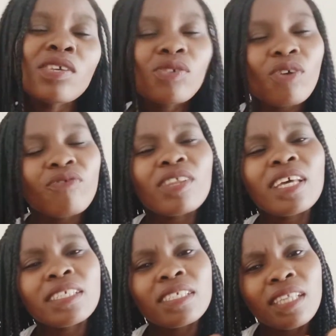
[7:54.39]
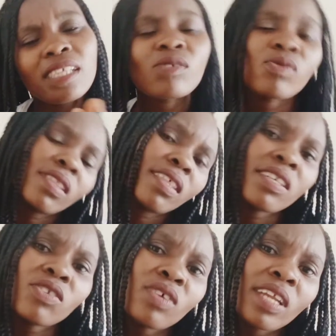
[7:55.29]
So for that, that's what the
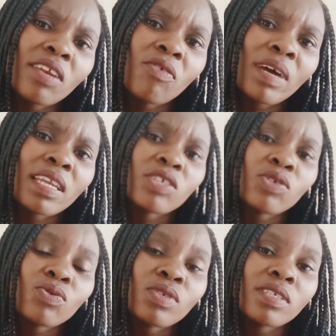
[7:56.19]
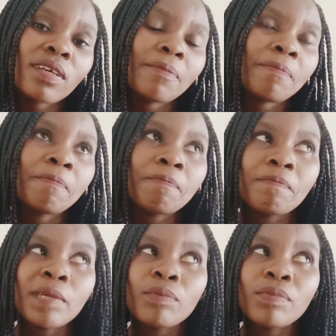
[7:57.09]
reason I normally choose
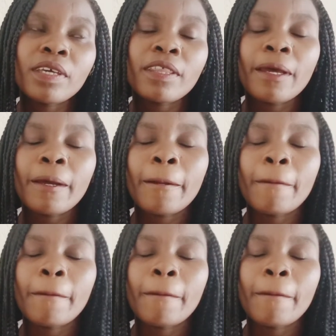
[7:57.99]
maybe the